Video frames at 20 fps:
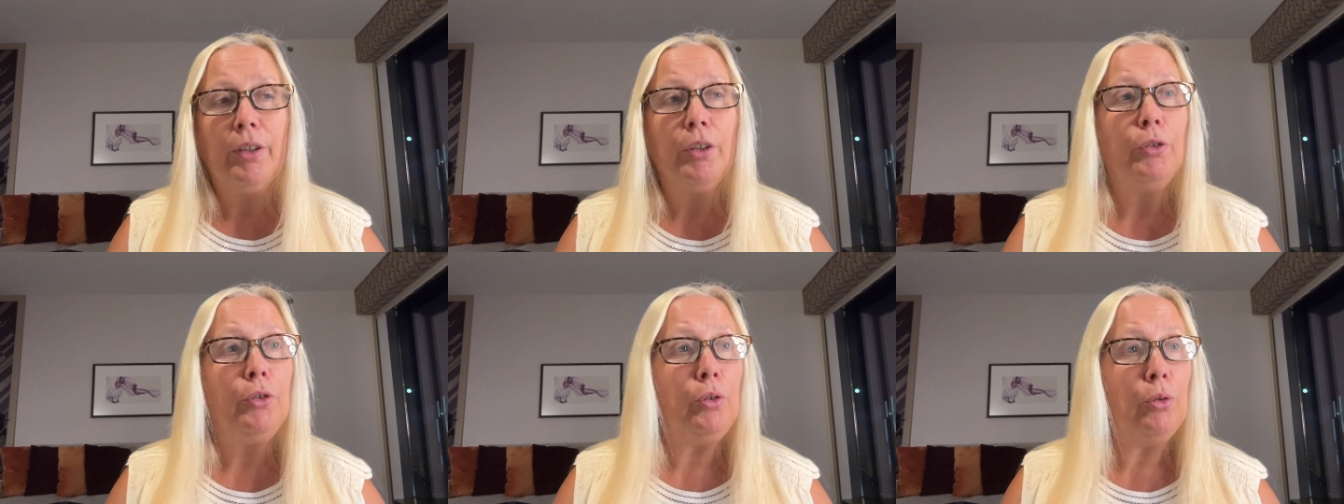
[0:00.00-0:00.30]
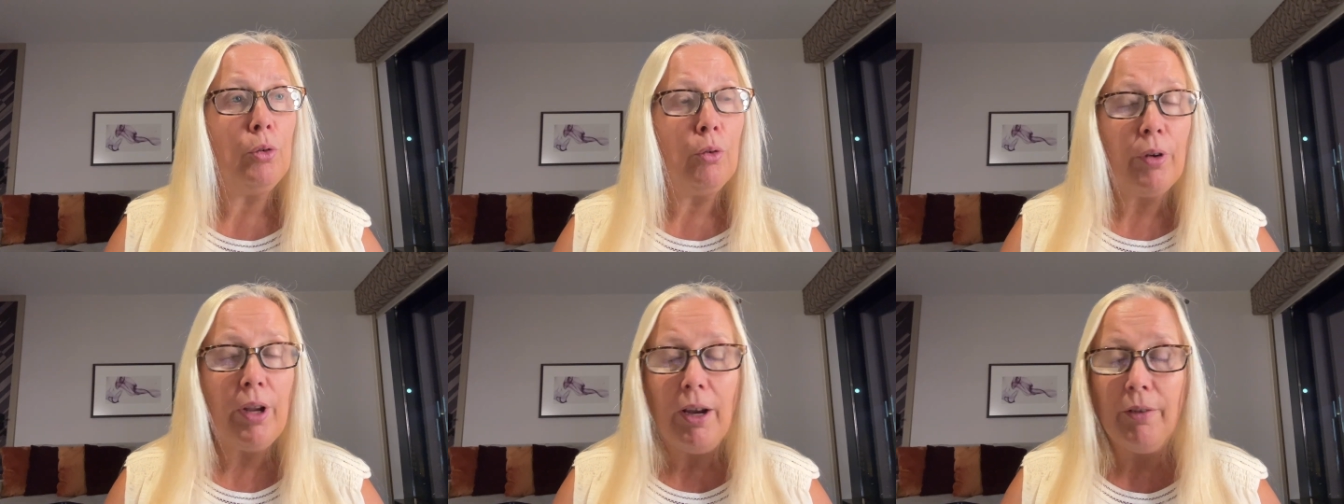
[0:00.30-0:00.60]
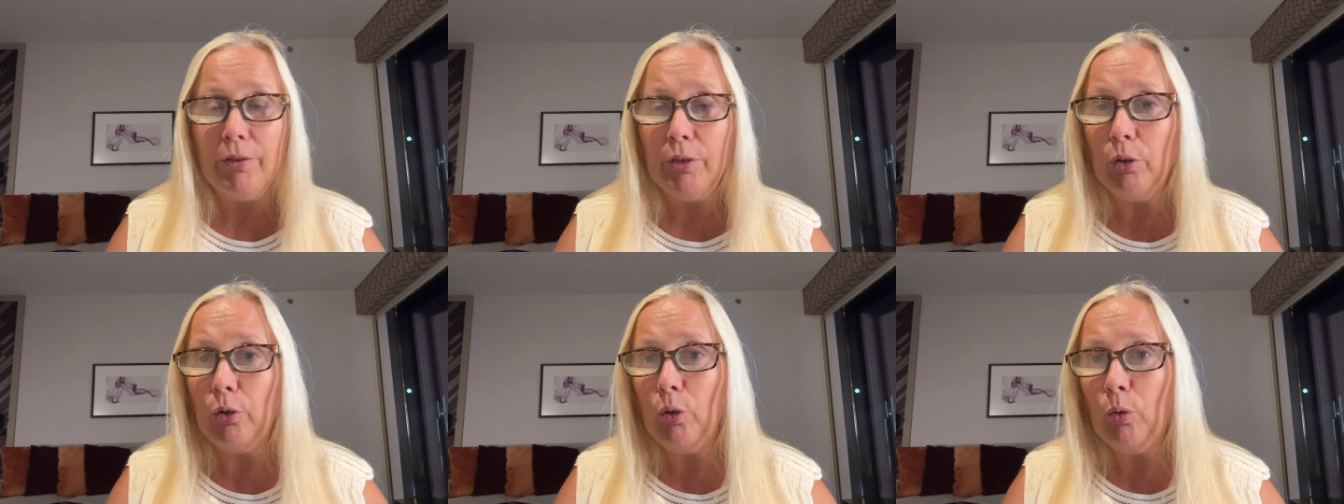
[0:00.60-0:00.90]
You don't
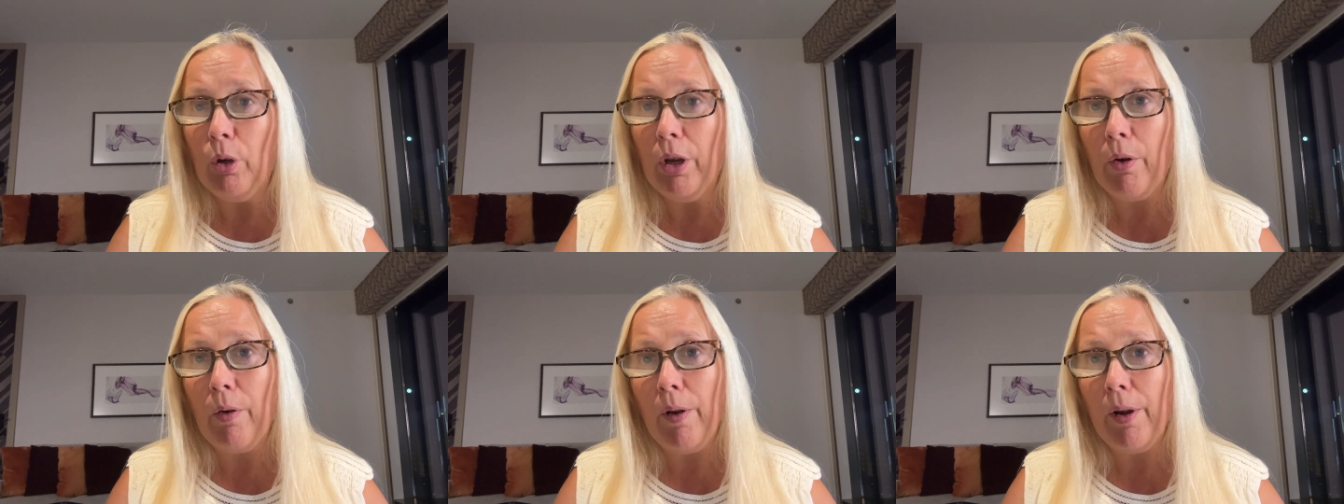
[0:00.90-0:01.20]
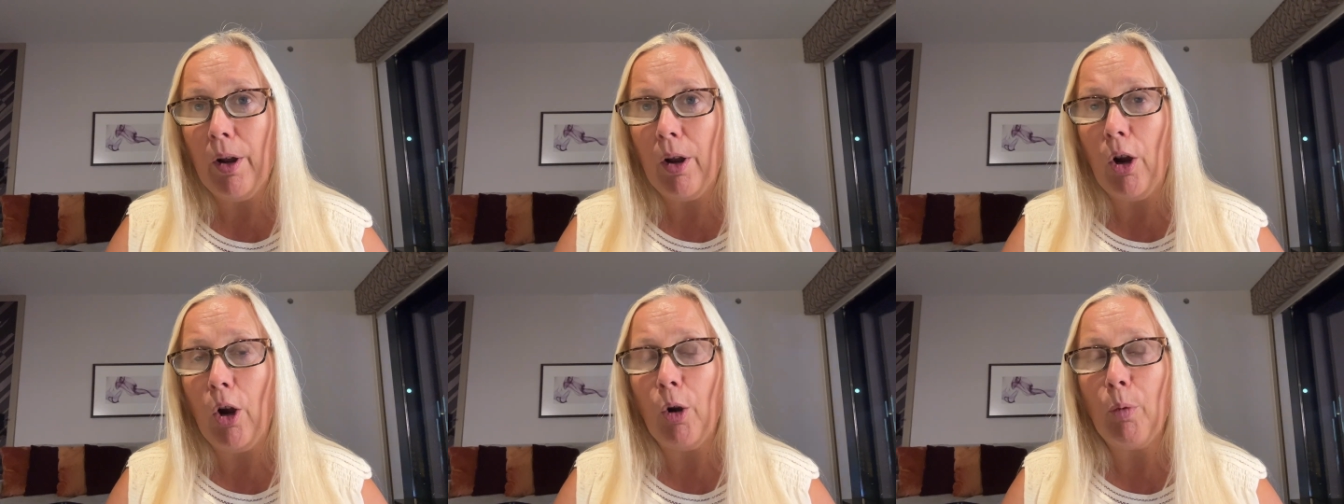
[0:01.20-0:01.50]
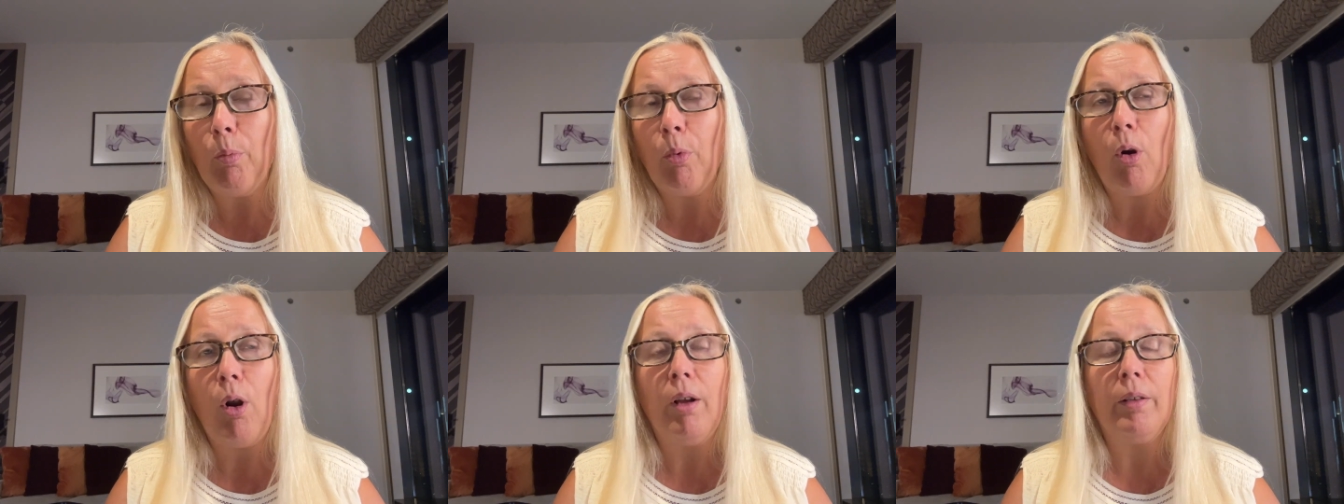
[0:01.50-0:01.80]
have to do credit
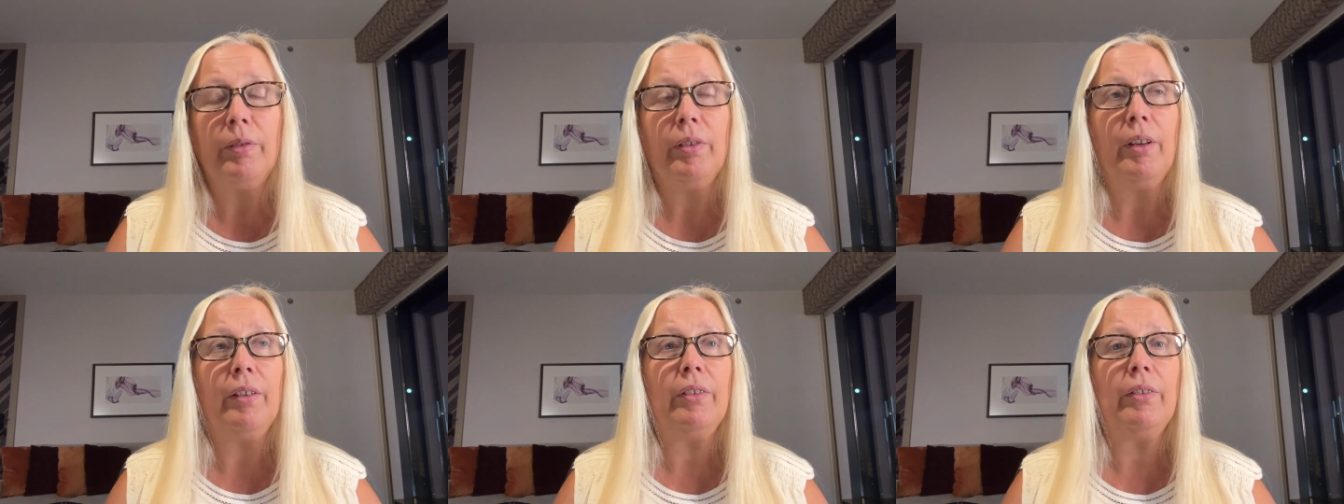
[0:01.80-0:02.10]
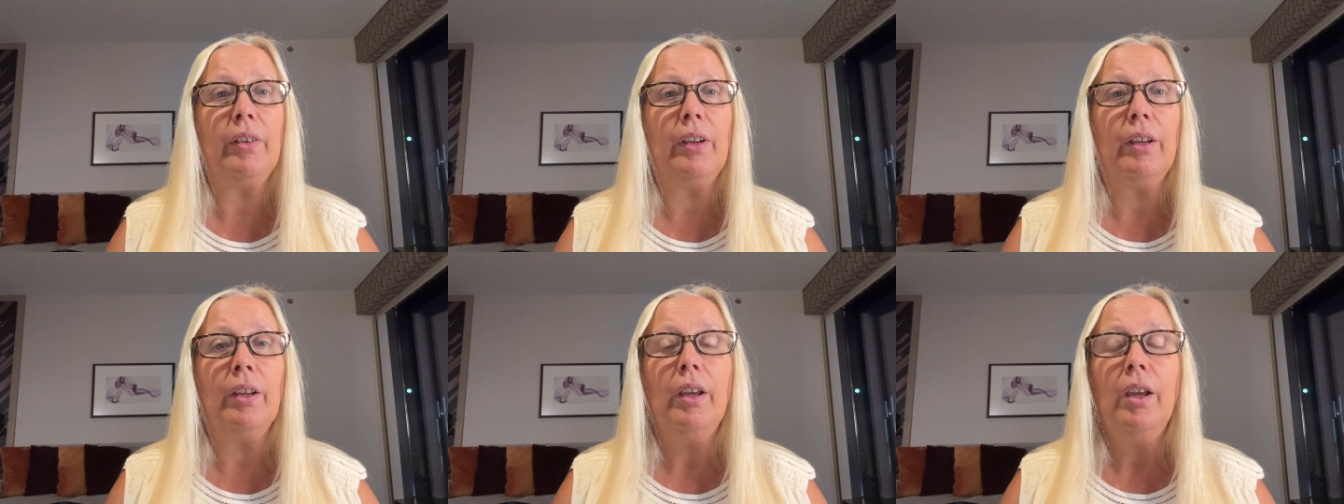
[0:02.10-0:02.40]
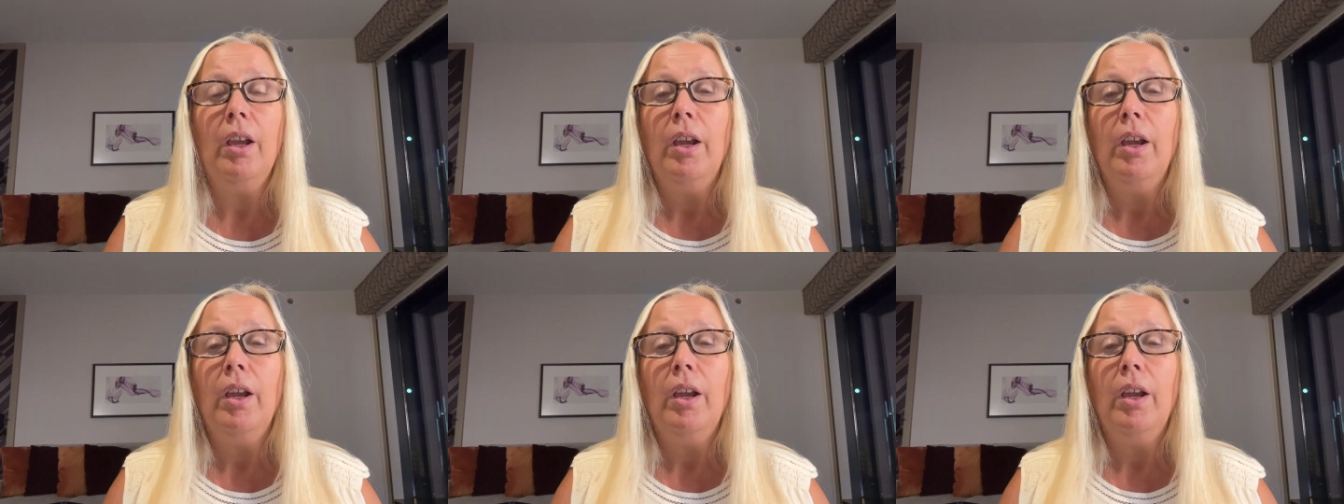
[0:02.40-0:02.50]
card processing.